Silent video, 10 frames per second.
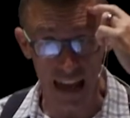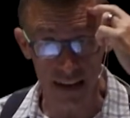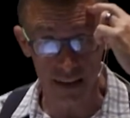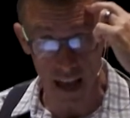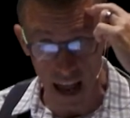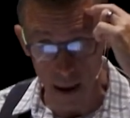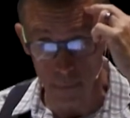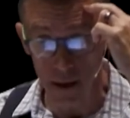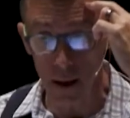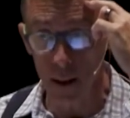is
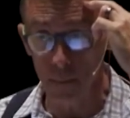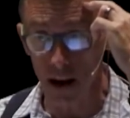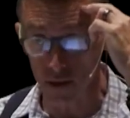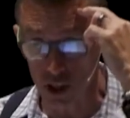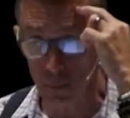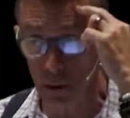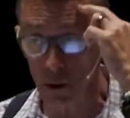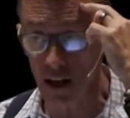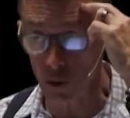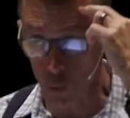happening by the
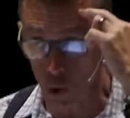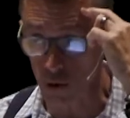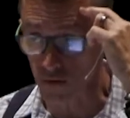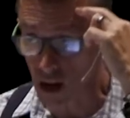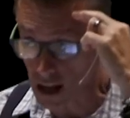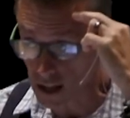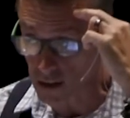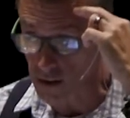Spirit and the Word of God.